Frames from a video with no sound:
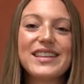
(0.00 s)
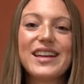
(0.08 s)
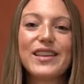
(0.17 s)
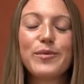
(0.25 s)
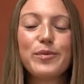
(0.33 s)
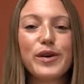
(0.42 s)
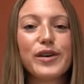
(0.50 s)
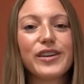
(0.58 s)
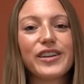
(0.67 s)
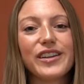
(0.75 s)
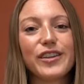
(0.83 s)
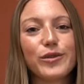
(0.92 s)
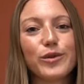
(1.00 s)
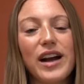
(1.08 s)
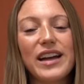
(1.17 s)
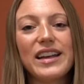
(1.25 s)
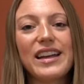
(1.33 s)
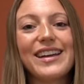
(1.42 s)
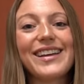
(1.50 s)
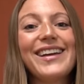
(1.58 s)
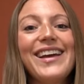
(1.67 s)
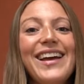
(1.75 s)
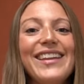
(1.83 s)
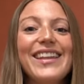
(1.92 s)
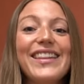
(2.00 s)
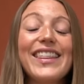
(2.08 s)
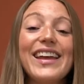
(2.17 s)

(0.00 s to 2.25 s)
it in the book or in their writing, that